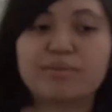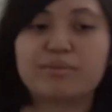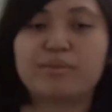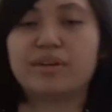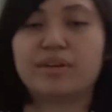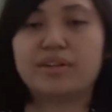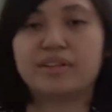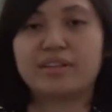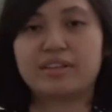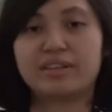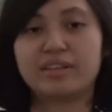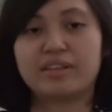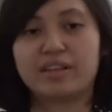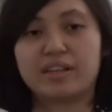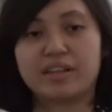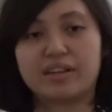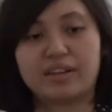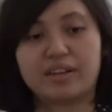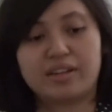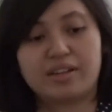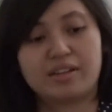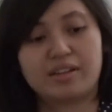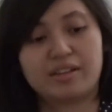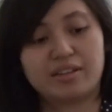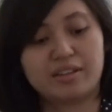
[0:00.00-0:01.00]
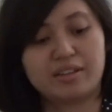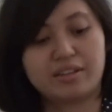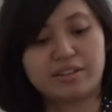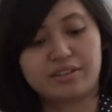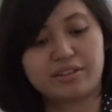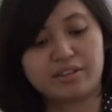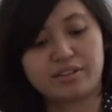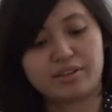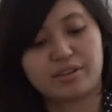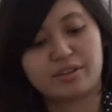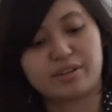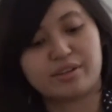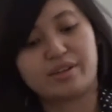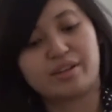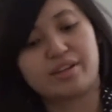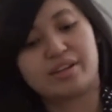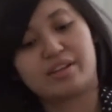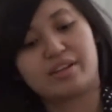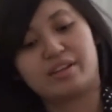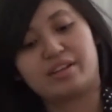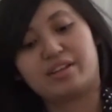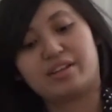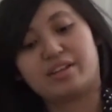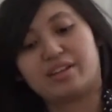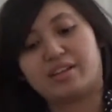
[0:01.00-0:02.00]
one that the third
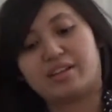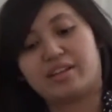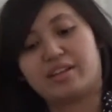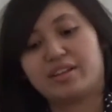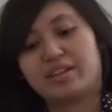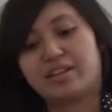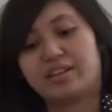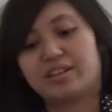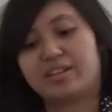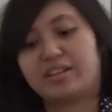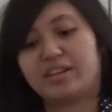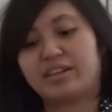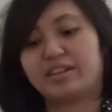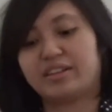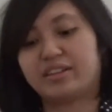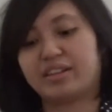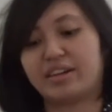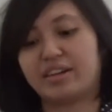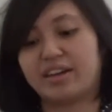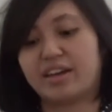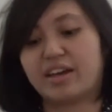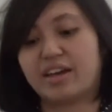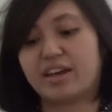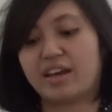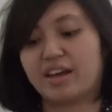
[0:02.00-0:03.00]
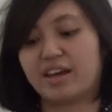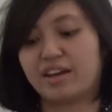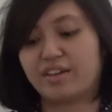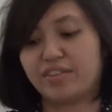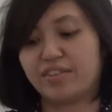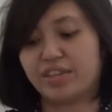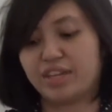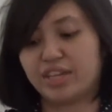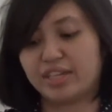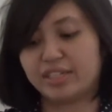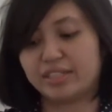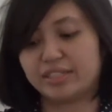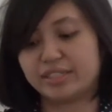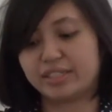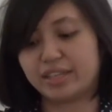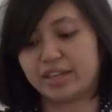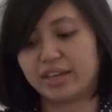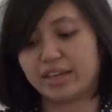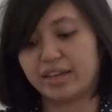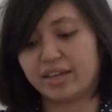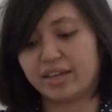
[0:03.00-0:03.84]
thing that I have is